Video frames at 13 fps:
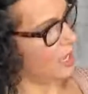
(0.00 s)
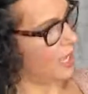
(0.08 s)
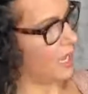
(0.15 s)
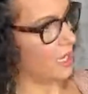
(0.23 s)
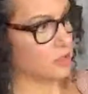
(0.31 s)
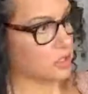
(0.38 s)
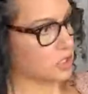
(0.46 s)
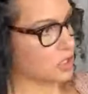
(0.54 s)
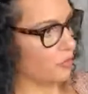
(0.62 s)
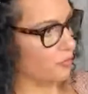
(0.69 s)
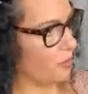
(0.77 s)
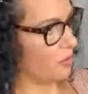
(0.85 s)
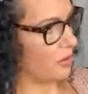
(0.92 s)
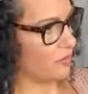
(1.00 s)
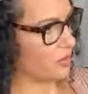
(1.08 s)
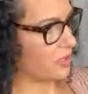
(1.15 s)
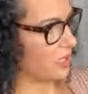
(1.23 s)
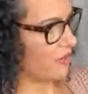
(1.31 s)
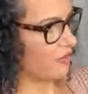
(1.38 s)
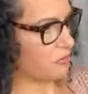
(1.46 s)
And so far,
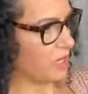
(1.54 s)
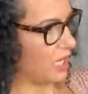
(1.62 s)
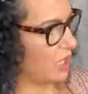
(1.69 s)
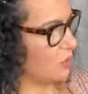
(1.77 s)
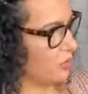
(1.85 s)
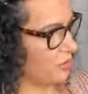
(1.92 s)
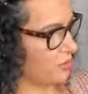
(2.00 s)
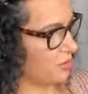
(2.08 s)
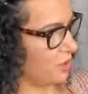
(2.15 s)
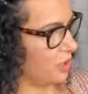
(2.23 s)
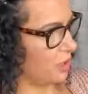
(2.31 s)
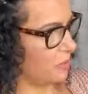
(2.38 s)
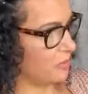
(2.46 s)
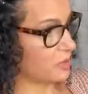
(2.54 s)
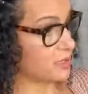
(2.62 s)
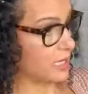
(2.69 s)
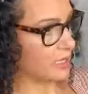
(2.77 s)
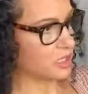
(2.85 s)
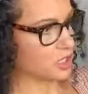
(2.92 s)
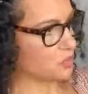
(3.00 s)
everything I've made with
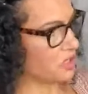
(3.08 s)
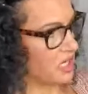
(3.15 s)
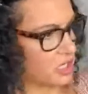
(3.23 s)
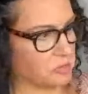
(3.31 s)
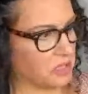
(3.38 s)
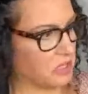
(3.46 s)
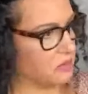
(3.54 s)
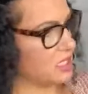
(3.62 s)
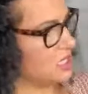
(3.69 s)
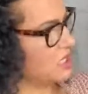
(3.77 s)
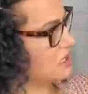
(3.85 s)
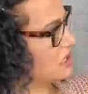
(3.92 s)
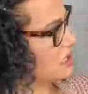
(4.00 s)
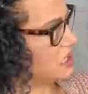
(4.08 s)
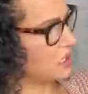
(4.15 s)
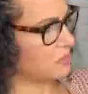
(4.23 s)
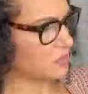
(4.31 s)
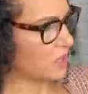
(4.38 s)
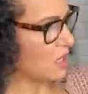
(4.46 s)
Zen Sweet has been easy